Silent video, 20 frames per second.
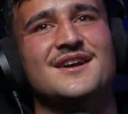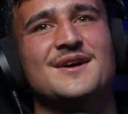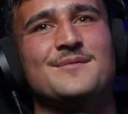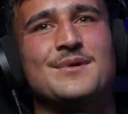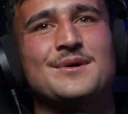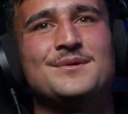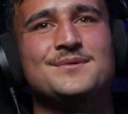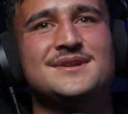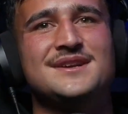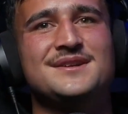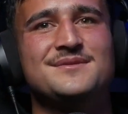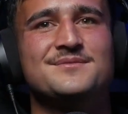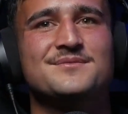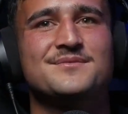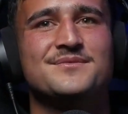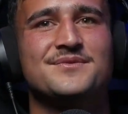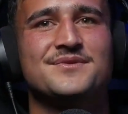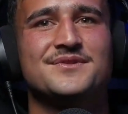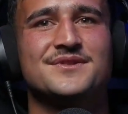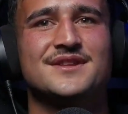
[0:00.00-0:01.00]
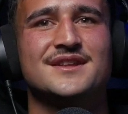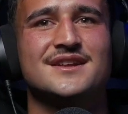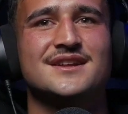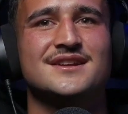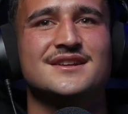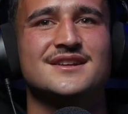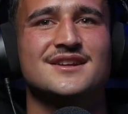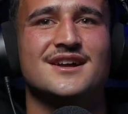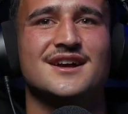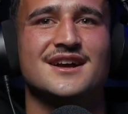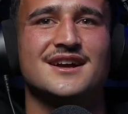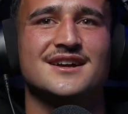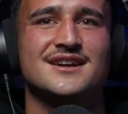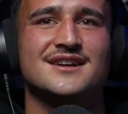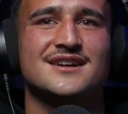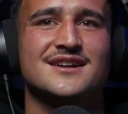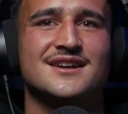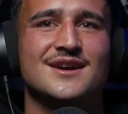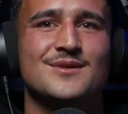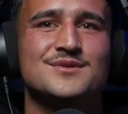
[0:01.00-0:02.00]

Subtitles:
probably didn't like.